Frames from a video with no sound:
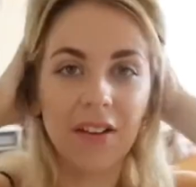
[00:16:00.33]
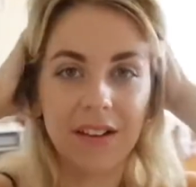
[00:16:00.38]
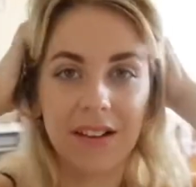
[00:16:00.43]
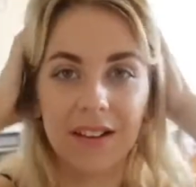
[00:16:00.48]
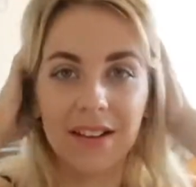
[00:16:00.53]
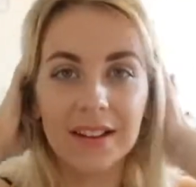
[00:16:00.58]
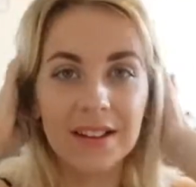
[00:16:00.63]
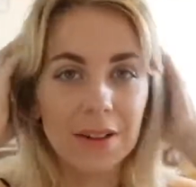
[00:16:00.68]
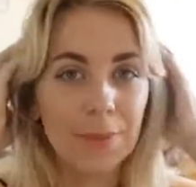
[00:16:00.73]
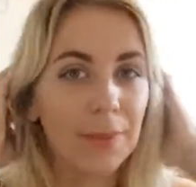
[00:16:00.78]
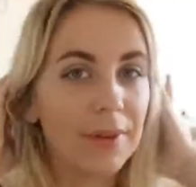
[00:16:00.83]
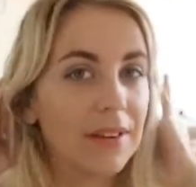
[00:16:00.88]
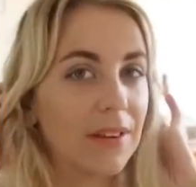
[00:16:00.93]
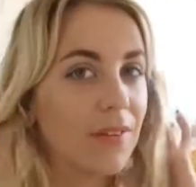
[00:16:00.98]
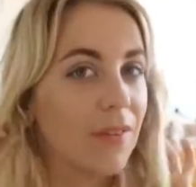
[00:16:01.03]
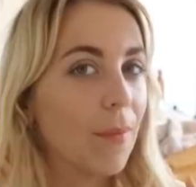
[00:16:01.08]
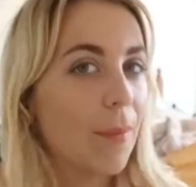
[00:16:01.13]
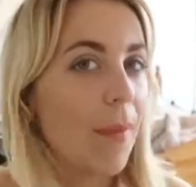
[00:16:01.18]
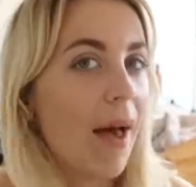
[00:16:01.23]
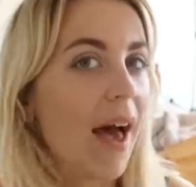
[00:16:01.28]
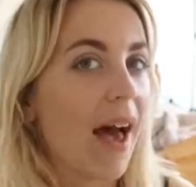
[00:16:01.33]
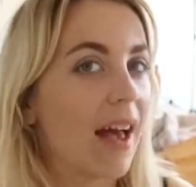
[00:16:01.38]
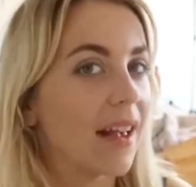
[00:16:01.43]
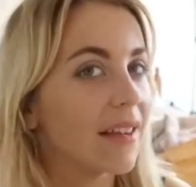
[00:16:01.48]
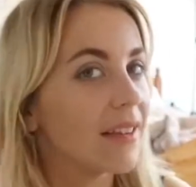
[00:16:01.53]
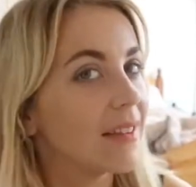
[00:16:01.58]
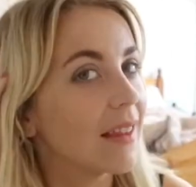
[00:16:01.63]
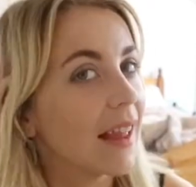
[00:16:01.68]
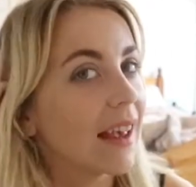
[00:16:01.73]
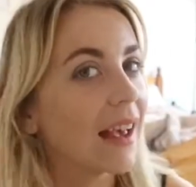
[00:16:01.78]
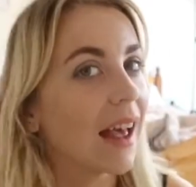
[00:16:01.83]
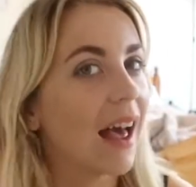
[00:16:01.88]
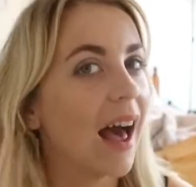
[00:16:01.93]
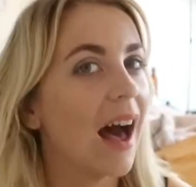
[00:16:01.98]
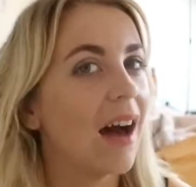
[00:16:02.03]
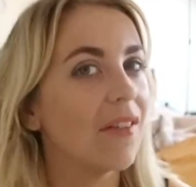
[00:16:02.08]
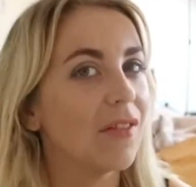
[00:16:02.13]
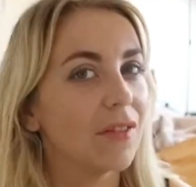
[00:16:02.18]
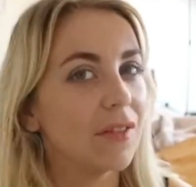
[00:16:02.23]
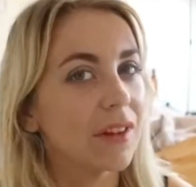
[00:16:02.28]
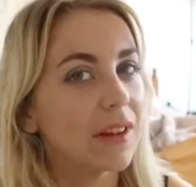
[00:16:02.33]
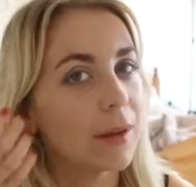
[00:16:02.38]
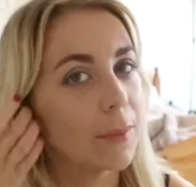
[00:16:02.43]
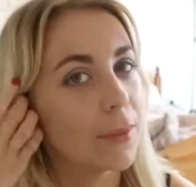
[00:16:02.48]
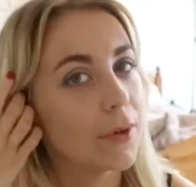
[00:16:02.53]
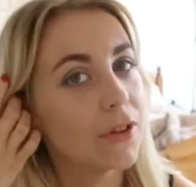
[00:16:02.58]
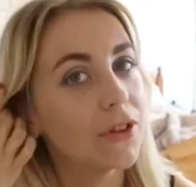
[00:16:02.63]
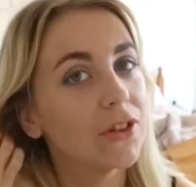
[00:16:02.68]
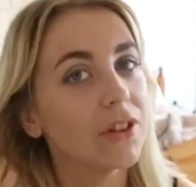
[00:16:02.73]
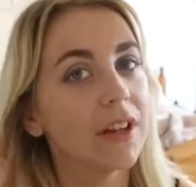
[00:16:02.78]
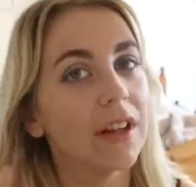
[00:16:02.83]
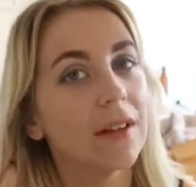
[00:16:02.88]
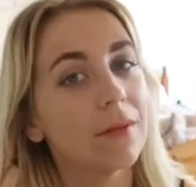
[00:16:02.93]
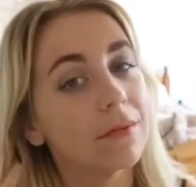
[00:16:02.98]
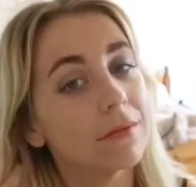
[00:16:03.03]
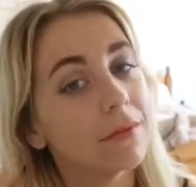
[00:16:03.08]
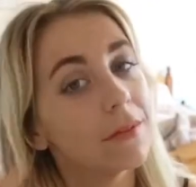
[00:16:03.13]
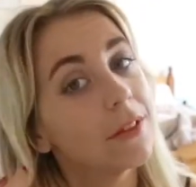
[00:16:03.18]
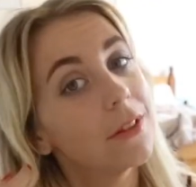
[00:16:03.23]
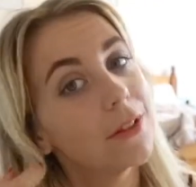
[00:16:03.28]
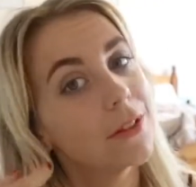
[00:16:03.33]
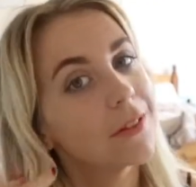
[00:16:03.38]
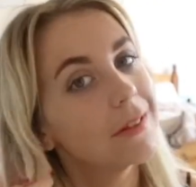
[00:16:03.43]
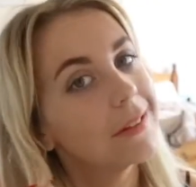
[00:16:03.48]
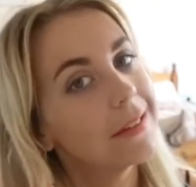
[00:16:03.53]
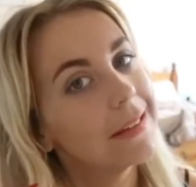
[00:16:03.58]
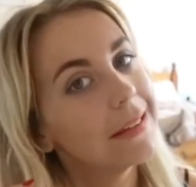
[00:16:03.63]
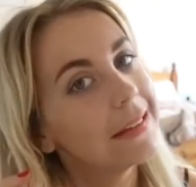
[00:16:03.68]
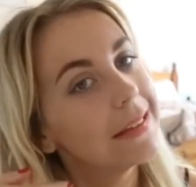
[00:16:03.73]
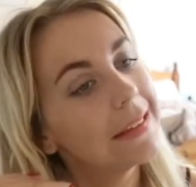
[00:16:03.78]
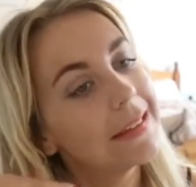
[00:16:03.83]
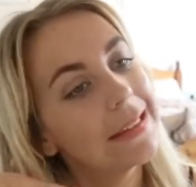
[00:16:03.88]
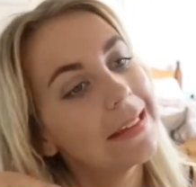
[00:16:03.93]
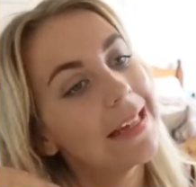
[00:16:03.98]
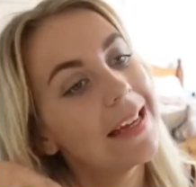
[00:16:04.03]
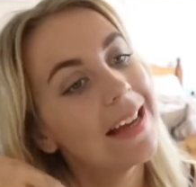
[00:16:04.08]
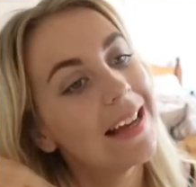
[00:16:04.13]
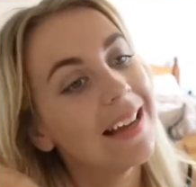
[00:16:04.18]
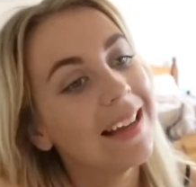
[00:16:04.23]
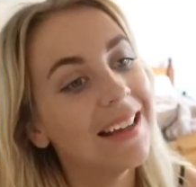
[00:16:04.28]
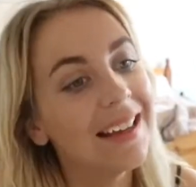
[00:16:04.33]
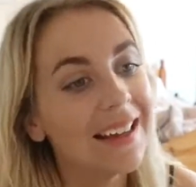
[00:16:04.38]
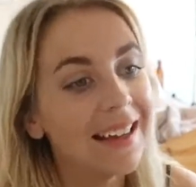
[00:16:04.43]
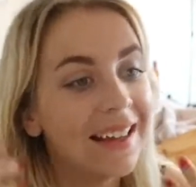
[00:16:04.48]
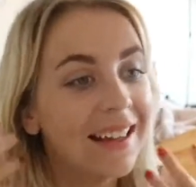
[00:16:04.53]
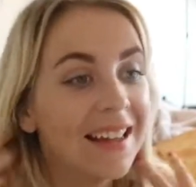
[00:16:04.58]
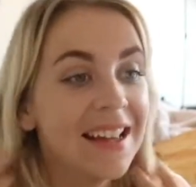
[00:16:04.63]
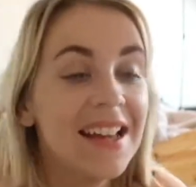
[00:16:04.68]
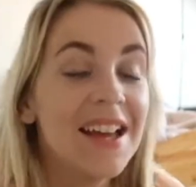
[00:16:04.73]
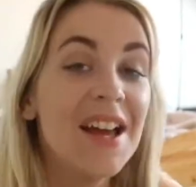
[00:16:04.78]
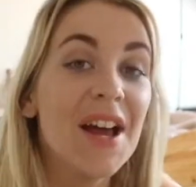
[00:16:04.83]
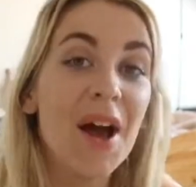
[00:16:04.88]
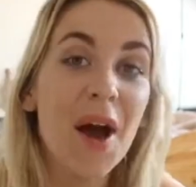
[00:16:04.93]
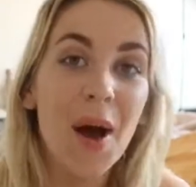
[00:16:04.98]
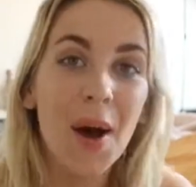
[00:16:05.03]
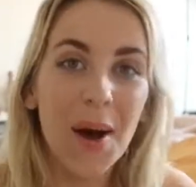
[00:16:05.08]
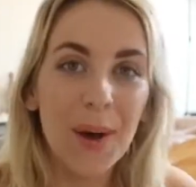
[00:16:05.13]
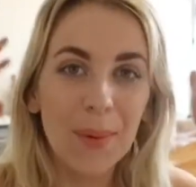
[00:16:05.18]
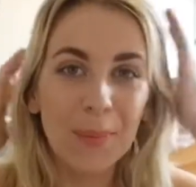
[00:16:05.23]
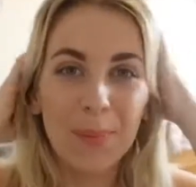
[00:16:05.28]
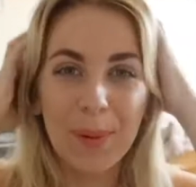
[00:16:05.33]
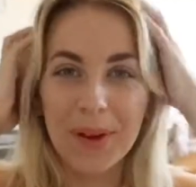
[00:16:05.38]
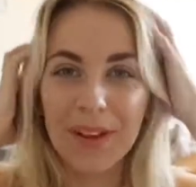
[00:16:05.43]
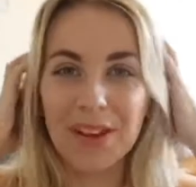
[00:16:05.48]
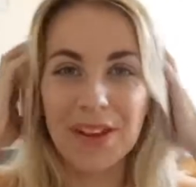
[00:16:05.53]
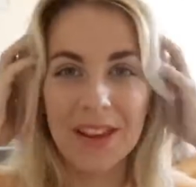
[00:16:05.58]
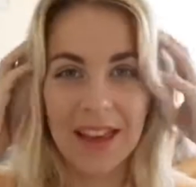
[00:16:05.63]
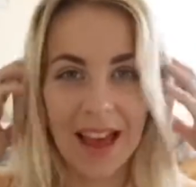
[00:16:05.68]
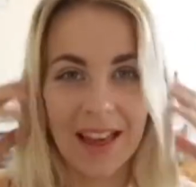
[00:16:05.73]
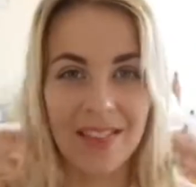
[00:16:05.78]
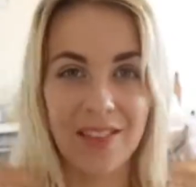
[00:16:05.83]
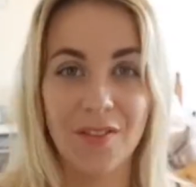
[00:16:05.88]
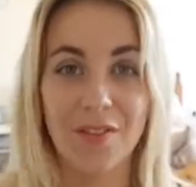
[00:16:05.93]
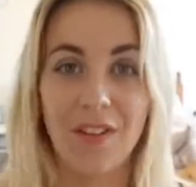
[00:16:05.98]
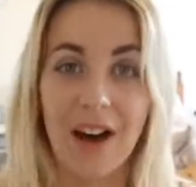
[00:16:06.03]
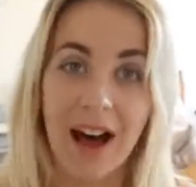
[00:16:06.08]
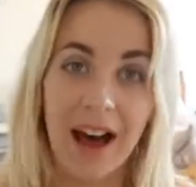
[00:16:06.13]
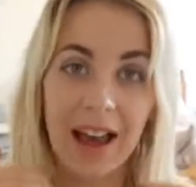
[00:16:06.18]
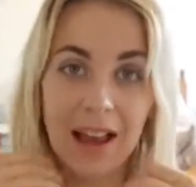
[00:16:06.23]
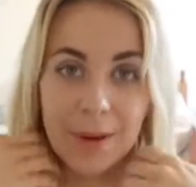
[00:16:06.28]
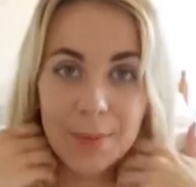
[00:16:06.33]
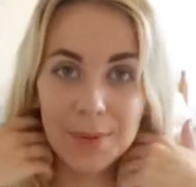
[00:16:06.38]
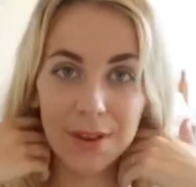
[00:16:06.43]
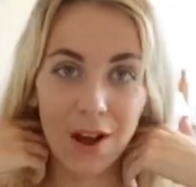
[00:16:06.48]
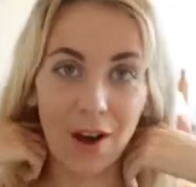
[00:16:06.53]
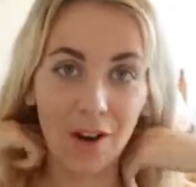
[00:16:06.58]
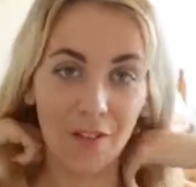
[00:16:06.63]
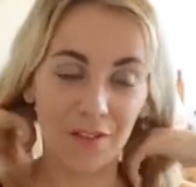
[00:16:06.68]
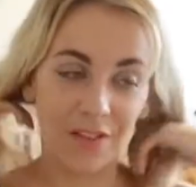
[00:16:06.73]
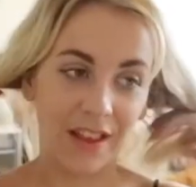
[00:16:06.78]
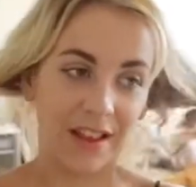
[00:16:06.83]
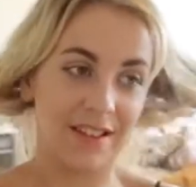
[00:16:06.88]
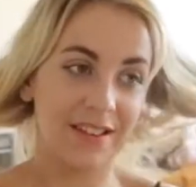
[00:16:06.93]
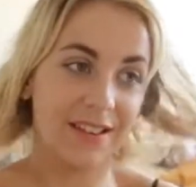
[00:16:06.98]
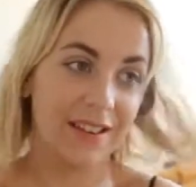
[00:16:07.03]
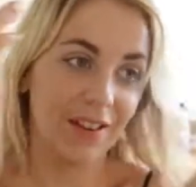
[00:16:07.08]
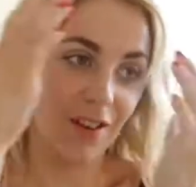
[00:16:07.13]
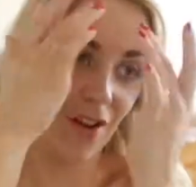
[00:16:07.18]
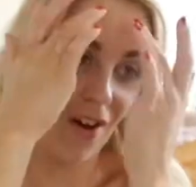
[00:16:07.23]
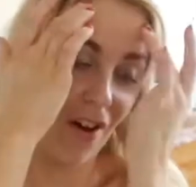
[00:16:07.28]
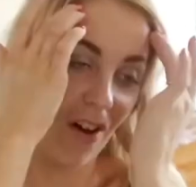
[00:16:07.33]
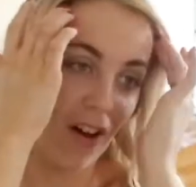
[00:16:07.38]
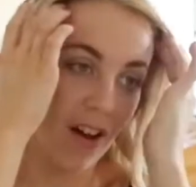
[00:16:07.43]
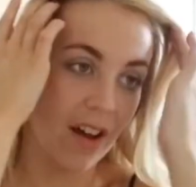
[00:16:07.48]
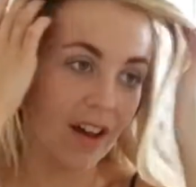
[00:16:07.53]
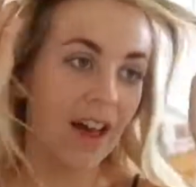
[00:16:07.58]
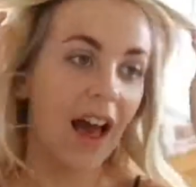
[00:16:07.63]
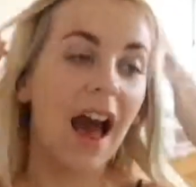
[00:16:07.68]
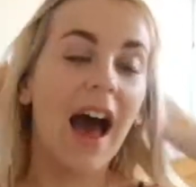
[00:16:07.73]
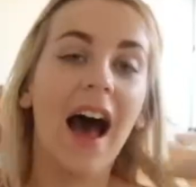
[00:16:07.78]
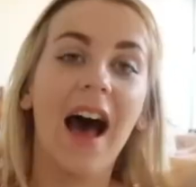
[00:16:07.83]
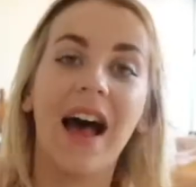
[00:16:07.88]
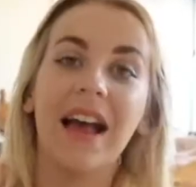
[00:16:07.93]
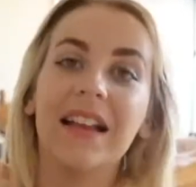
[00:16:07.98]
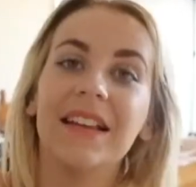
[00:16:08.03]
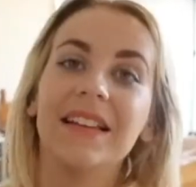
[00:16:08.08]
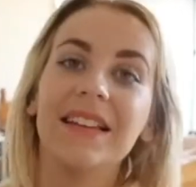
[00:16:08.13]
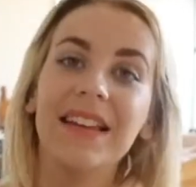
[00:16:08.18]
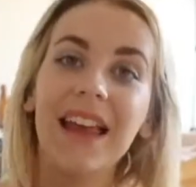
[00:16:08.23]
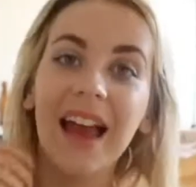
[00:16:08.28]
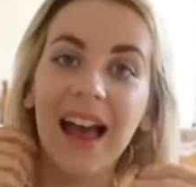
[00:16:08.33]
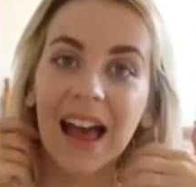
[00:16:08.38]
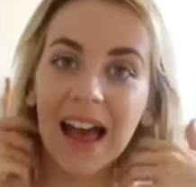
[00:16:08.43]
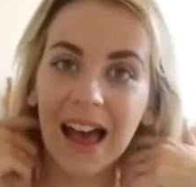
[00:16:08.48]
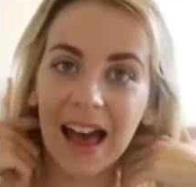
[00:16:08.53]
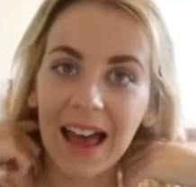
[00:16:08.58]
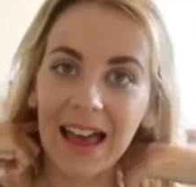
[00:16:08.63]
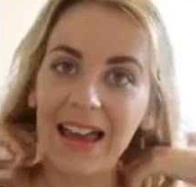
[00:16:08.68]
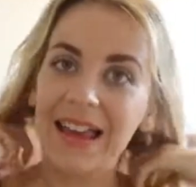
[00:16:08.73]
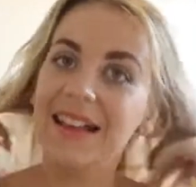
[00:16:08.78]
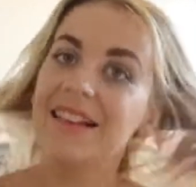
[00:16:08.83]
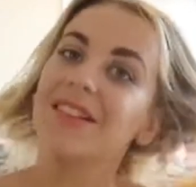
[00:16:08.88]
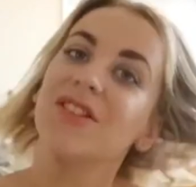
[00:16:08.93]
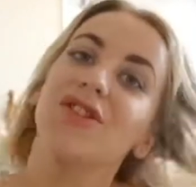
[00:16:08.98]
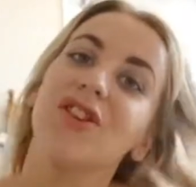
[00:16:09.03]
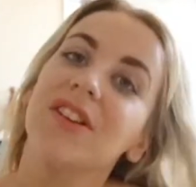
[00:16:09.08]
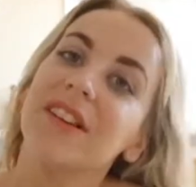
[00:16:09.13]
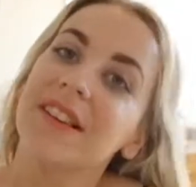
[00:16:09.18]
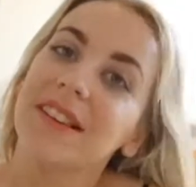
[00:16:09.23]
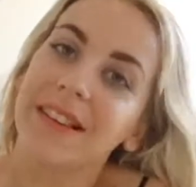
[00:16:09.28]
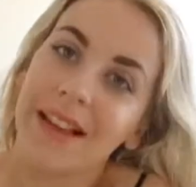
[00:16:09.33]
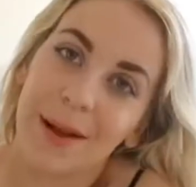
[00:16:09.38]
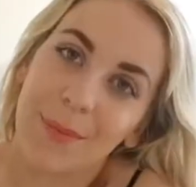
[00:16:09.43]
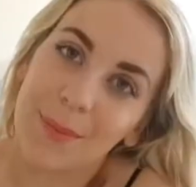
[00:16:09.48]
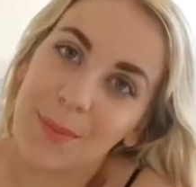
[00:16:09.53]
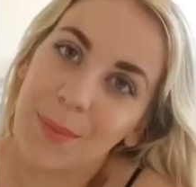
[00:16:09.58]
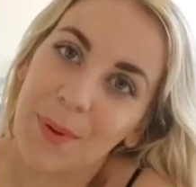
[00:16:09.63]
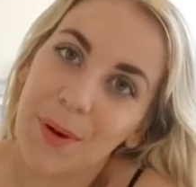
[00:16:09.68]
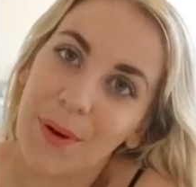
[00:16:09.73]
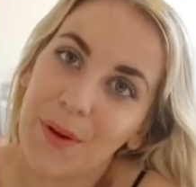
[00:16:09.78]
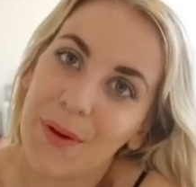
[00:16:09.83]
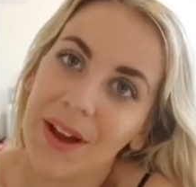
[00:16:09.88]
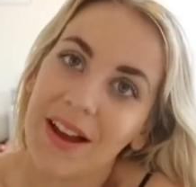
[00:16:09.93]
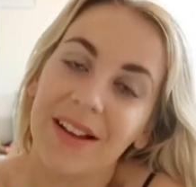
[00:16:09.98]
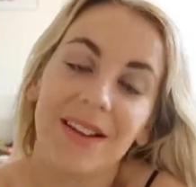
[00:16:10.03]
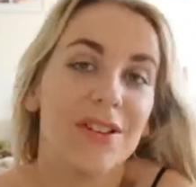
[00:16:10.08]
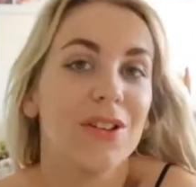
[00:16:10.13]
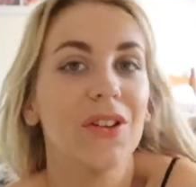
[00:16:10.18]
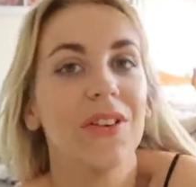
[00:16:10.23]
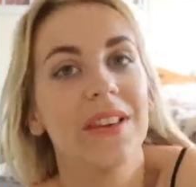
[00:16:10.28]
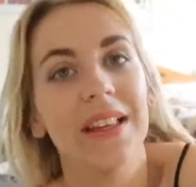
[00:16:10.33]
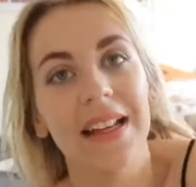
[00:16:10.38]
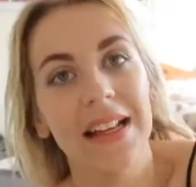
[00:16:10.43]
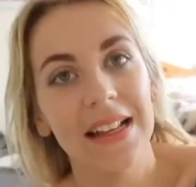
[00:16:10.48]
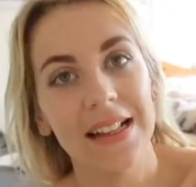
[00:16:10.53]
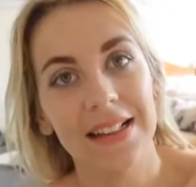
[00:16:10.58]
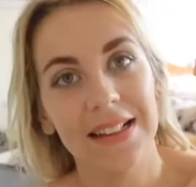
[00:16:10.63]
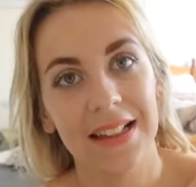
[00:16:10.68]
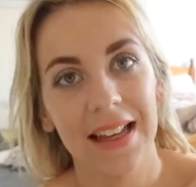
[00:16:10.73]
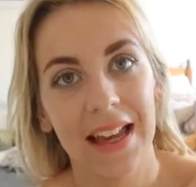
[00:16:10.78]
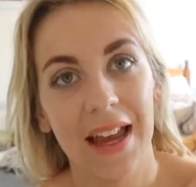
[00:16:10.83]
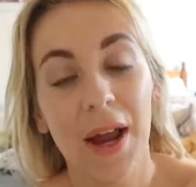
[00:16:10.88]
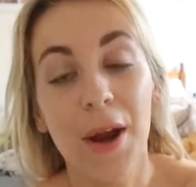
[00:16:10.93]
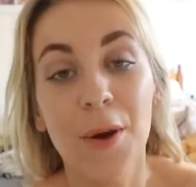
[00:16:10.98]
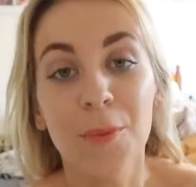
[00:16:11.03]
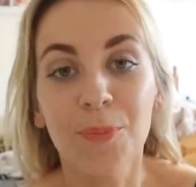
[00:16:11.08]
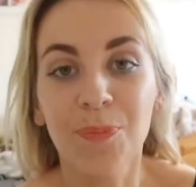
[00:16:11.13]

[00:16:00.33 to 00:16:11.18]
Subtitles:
is a little bit of a mess, like I haven't really brushed it, I'm not gonna lie. But you get the vibes of this look, and yeah, it's just simple, it's just easy.